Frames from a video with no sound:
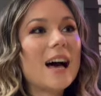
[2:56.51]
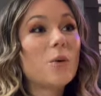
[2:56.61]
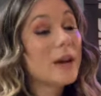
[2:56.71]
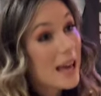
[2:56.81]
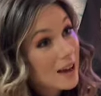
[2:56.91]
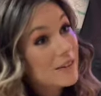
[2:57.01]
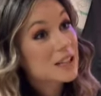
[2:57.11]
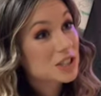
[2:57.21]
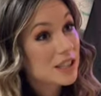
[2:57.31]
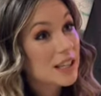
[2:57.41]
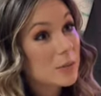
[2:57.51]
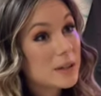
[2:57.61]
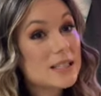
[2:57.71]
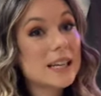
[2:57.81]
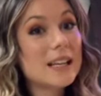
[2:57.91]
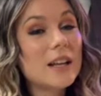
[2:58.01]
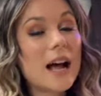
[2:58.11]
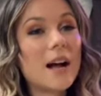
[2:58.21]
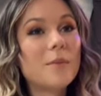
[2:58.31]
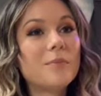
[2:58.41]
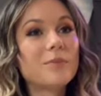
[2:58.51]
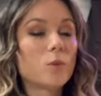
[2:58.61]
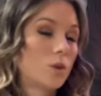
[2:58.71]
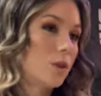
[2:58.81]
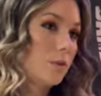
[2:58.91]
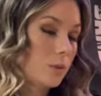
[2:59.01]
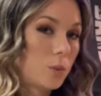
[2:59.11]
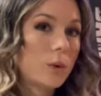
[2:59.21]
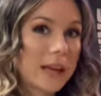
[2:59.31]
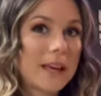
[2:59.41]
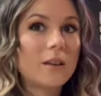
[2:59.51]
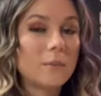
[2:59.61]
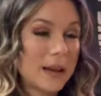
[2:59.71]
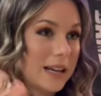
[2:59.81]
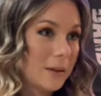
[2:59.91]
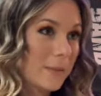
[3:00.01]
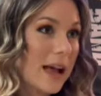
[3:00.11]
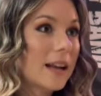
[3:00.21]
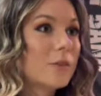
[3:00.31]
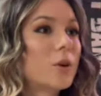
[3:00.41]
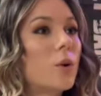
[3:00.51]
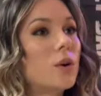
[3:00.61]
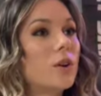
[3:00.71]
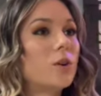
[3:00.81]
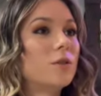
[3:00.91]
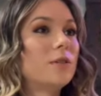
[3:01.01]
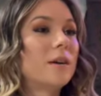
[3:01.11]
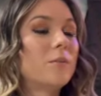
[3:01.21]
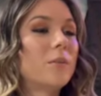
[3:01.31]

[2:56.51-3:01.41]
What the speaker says: We have actually. We did, meaning Matt, recorded all of